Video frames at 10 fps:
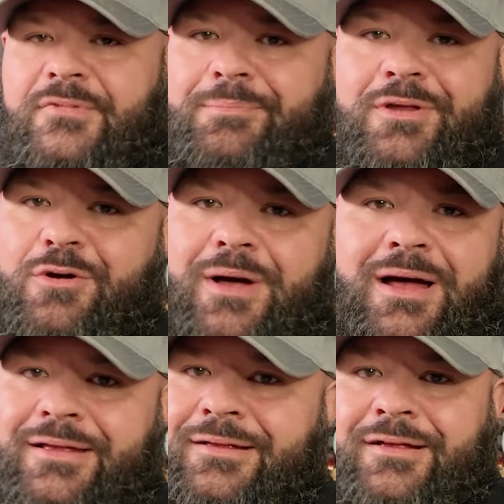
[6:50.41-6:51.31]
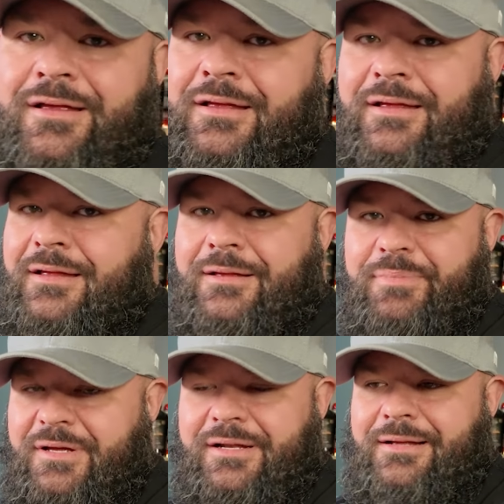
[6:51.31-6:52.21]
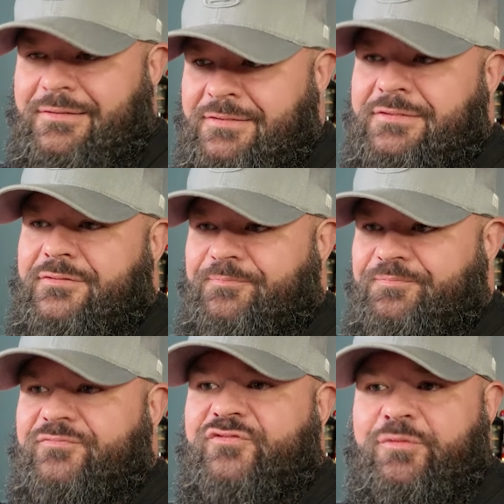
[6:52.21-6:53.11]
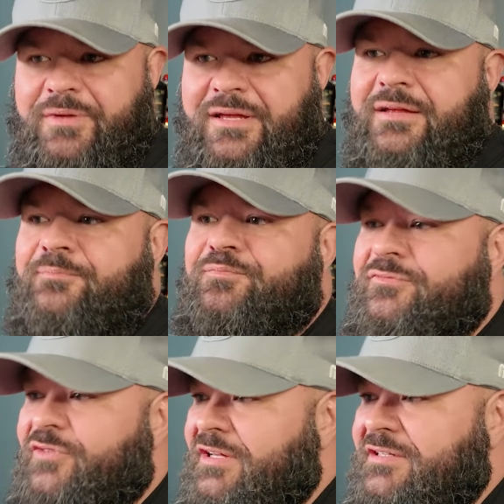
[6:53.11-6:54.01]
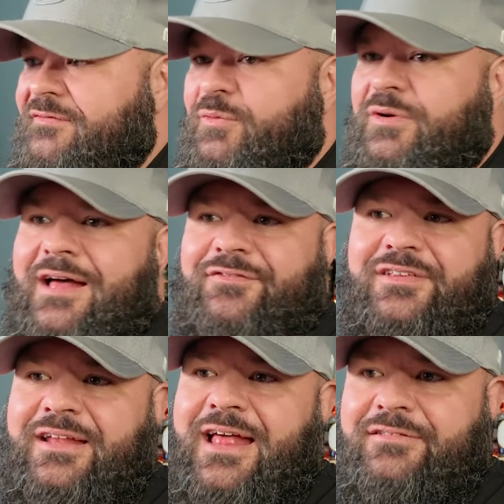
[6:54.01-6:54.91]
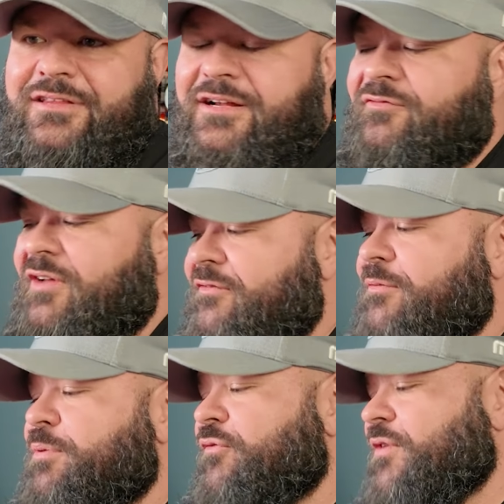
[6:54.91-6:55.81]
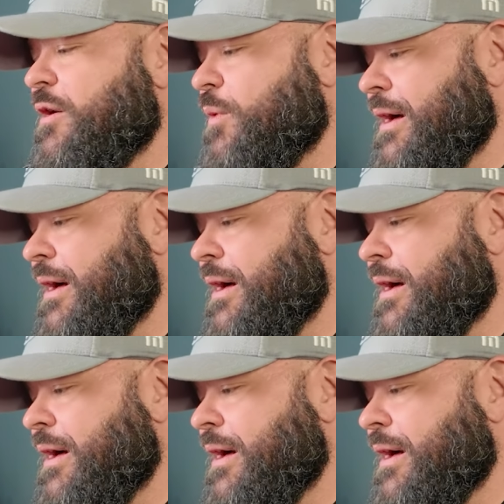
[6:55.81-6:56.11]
I'm nobody. But for me, relative to what I've seen out there, flavor profile